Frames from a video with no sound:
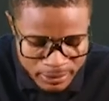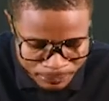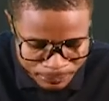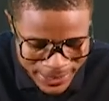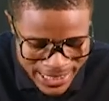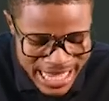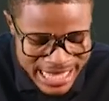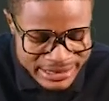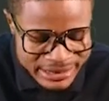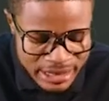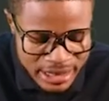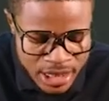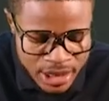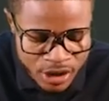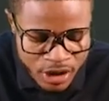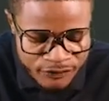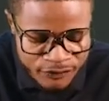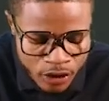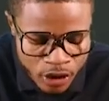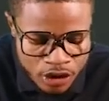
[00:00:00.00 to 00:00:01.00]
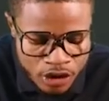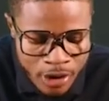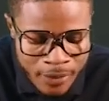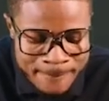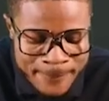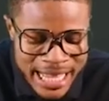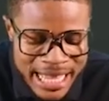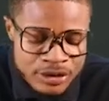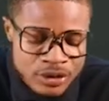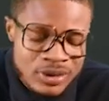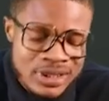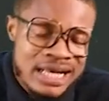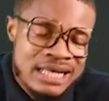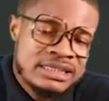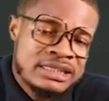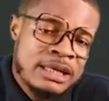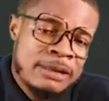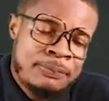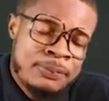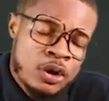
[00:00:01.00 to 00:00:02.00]
Place in your phone number. You can
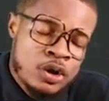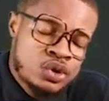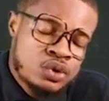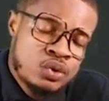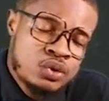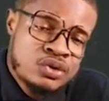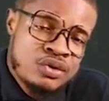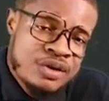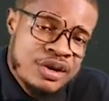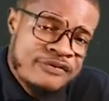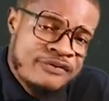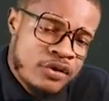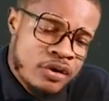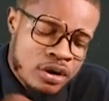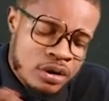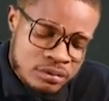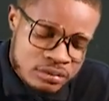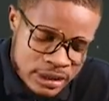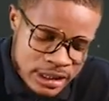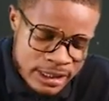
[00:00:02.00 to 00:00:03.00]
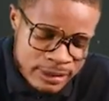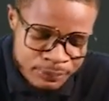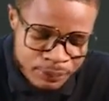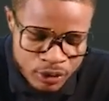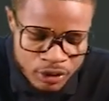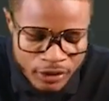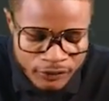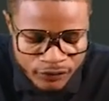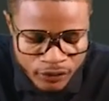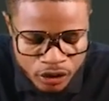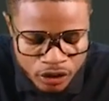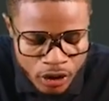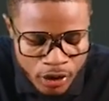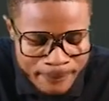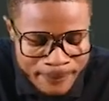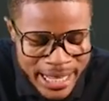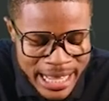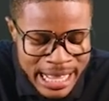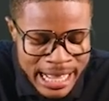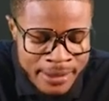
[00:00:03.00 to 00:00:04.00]
see +234. Then put your phone
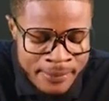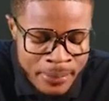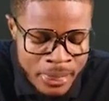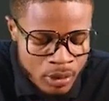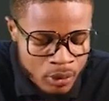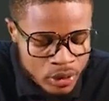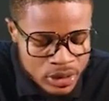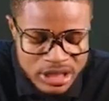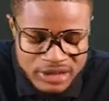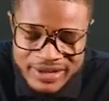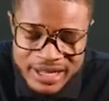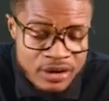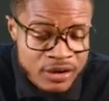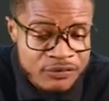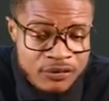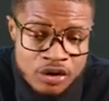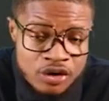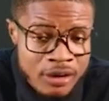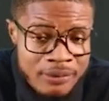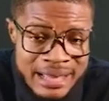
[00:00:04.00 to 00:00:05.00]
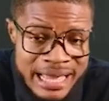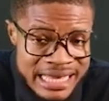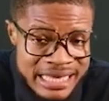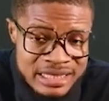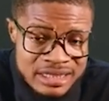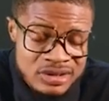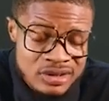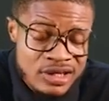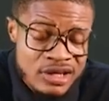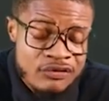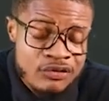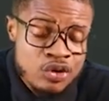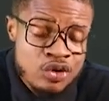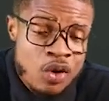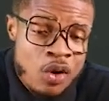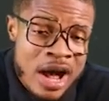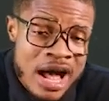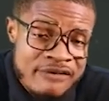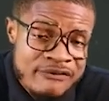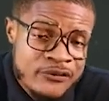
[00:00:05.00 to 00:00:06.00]
number, whatever your phone number is. If you
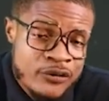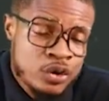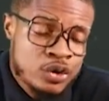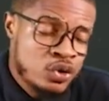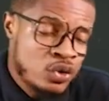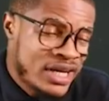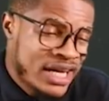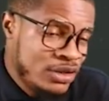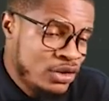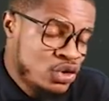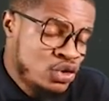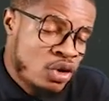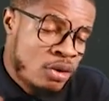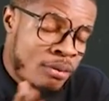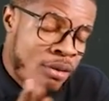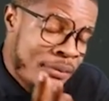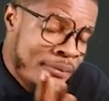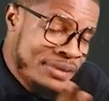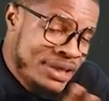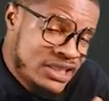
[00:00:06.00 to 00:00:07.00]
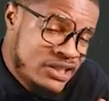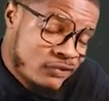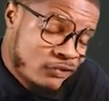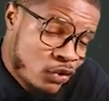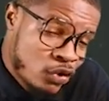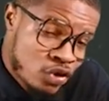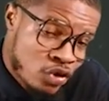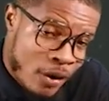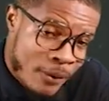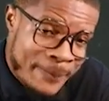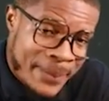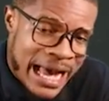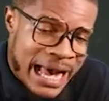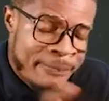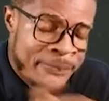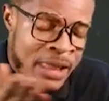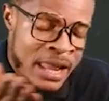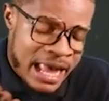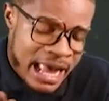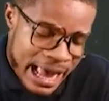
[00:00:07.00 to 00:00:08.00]
don't have phone, you can use your mommy's phone number
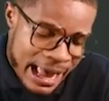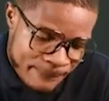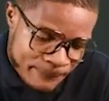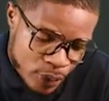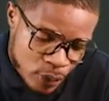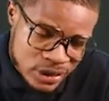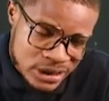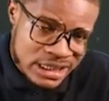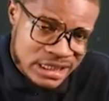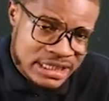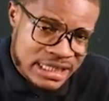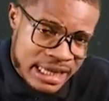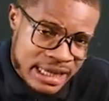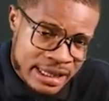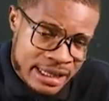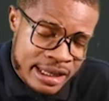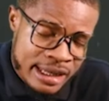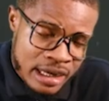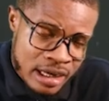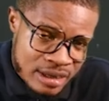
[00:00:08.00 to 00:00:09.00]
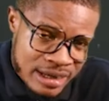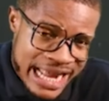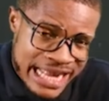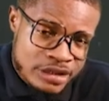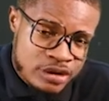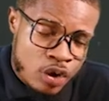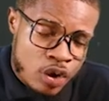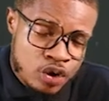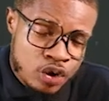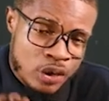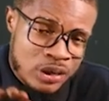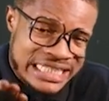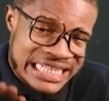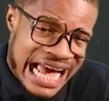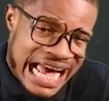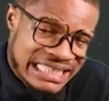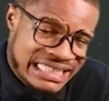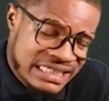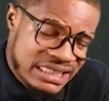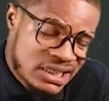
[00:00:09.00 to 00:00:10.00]
and put it there, right? Or your
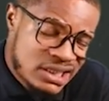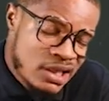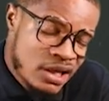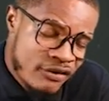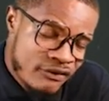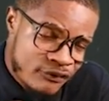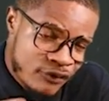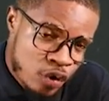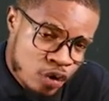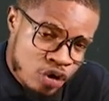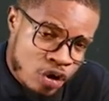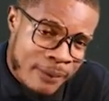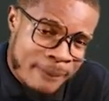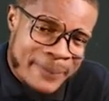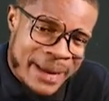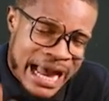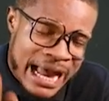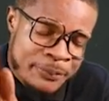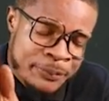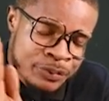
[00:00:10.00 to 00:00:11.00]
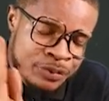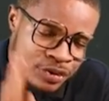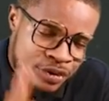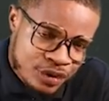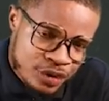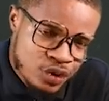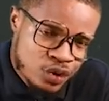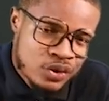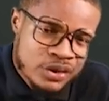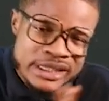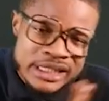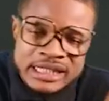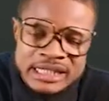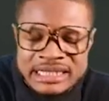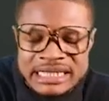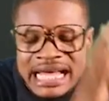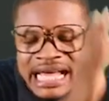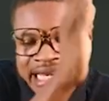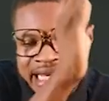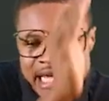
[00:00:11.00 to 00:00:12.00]
daddy's phone number. Use
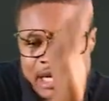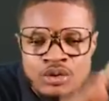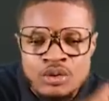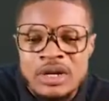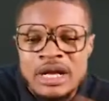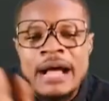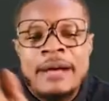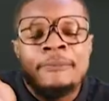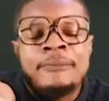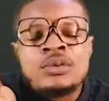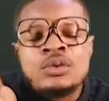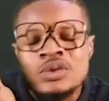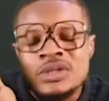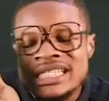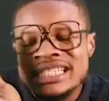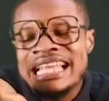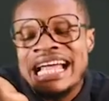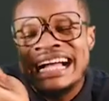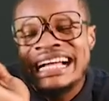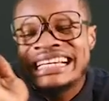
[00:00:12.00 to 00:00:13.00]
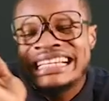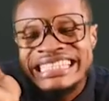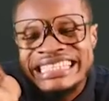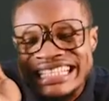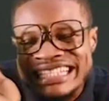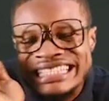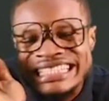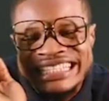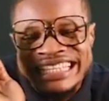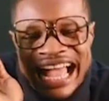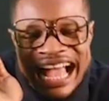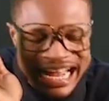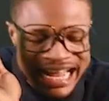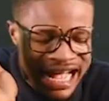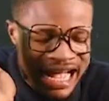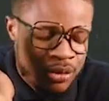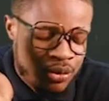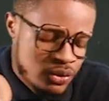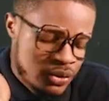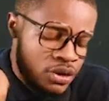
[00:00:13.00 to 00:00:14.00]
it, and then you can proceed and create the
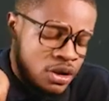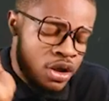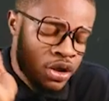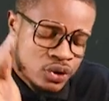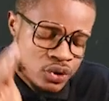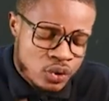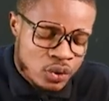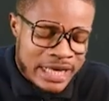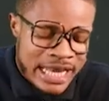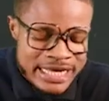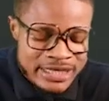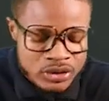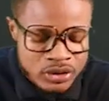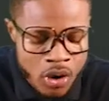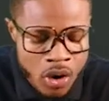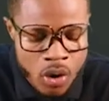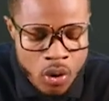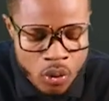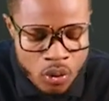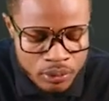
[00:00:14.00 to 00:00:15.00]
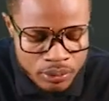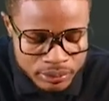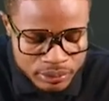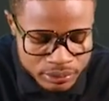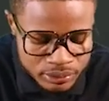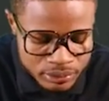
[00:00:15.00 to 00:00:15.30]
account. So let's go.